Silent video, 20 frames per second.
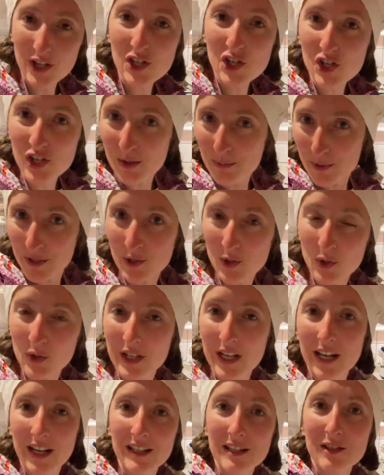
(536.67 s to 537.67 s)
friendship and
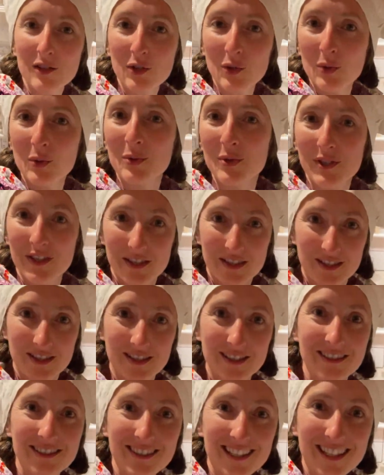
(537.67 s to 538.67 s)
your kind thoughts.